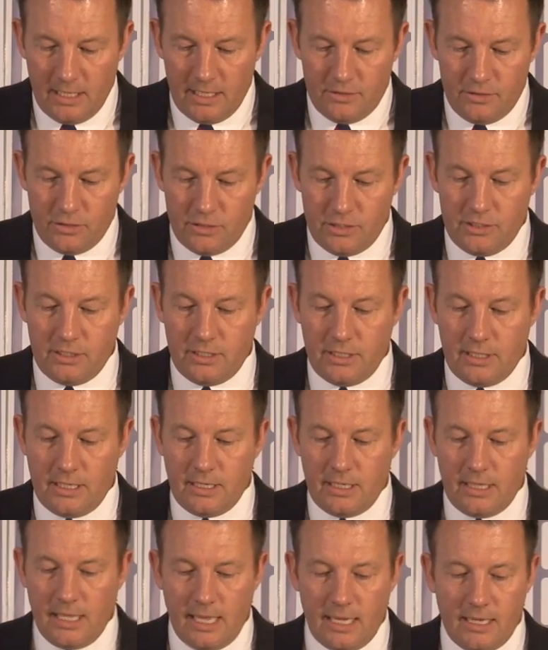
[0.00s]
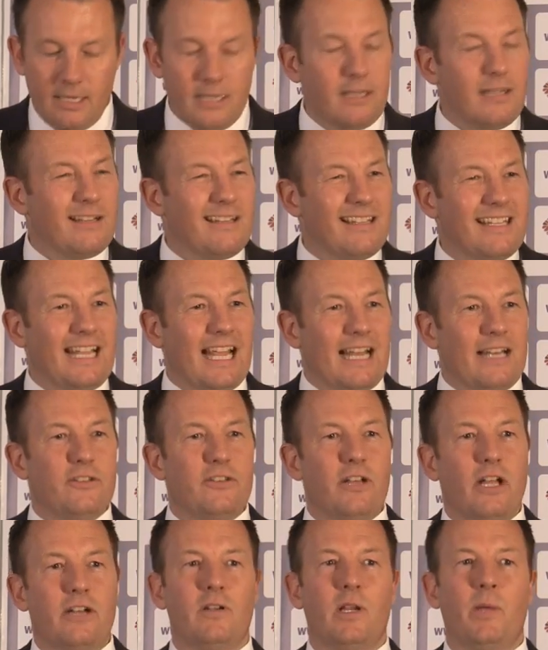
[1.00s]
just getting
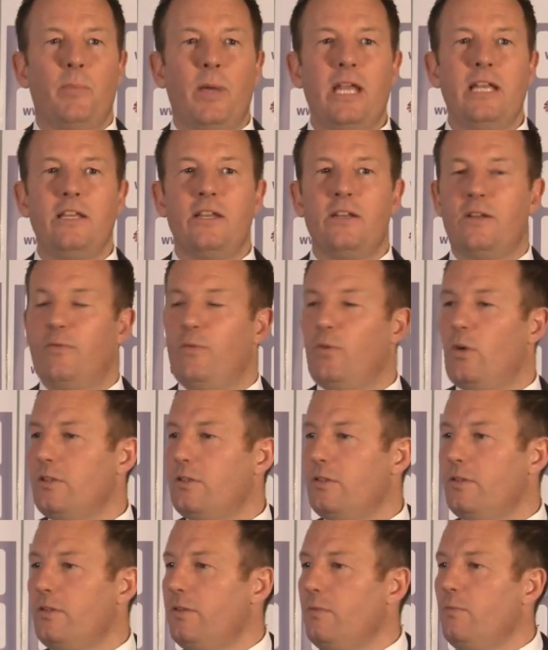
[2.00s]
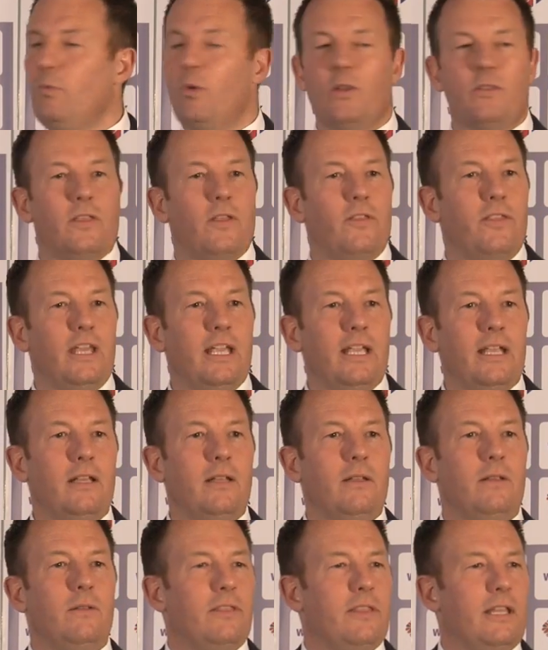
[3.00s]
general opinion of what the
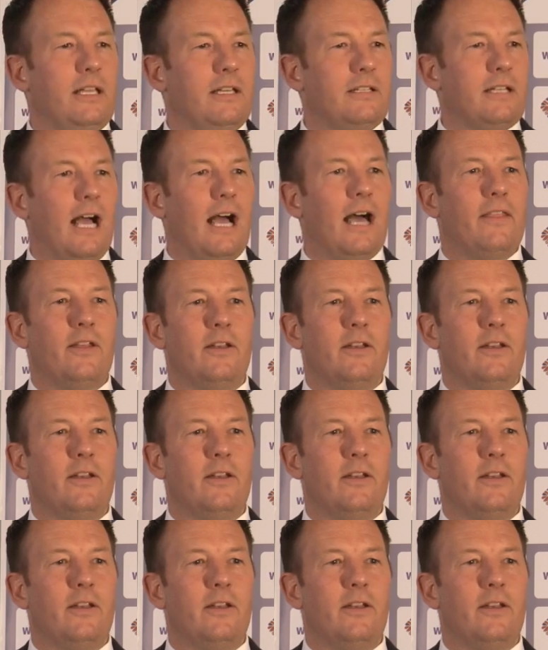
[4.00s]
things are